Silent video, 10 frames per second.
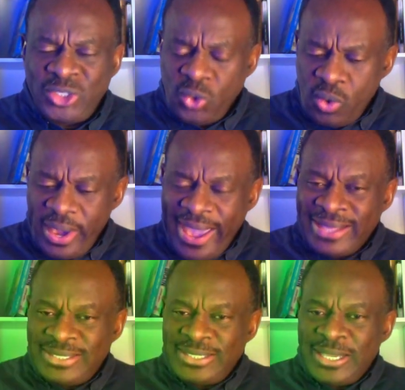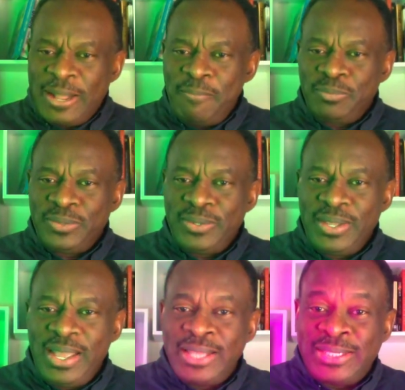And so it's
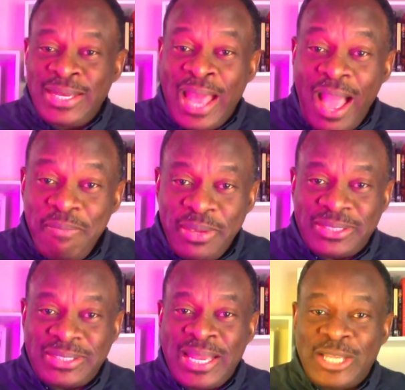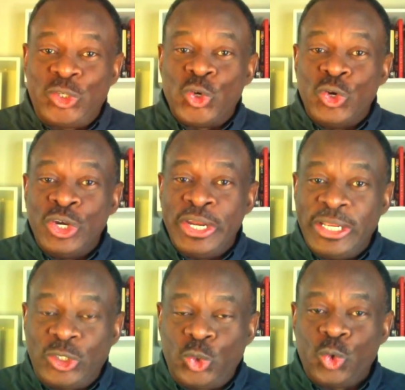an habit that you
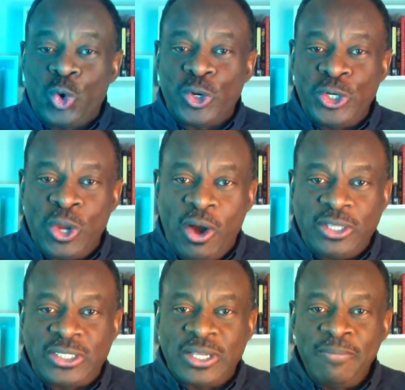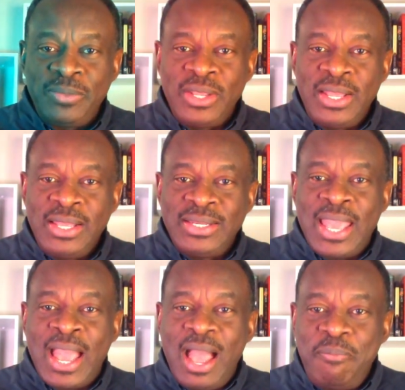need to conduct,
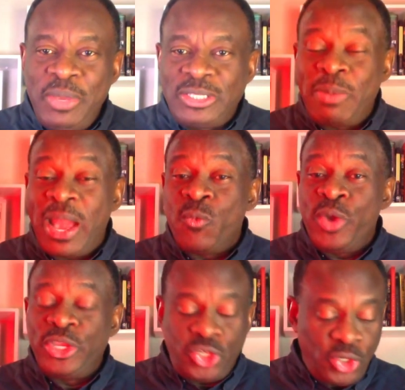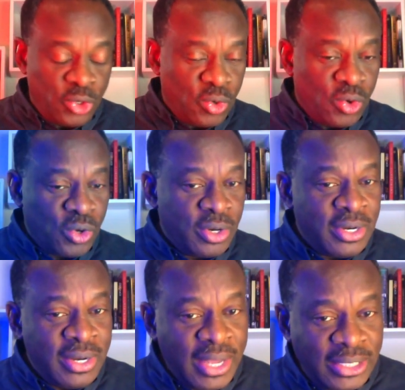the habit by which
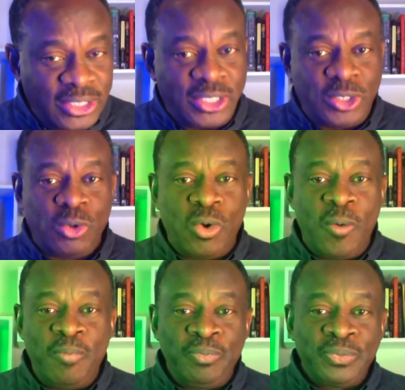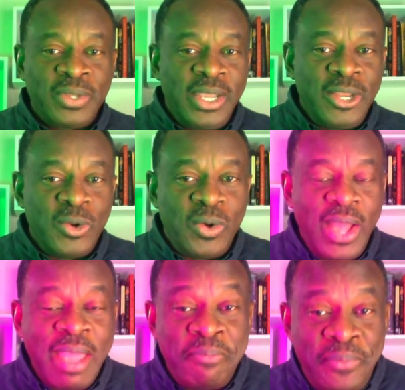you need to, you
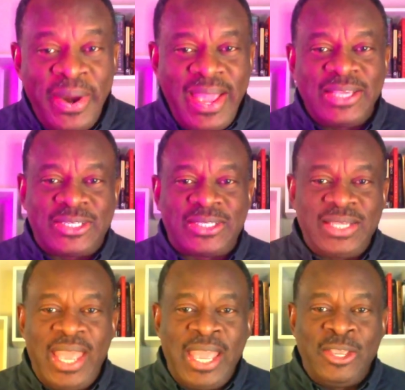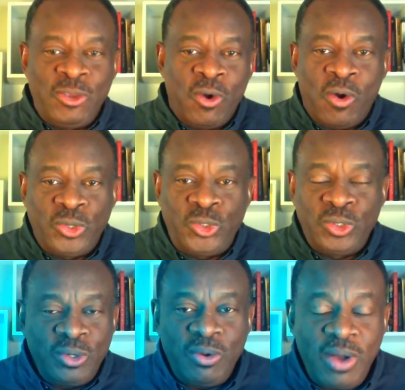know, embrace in your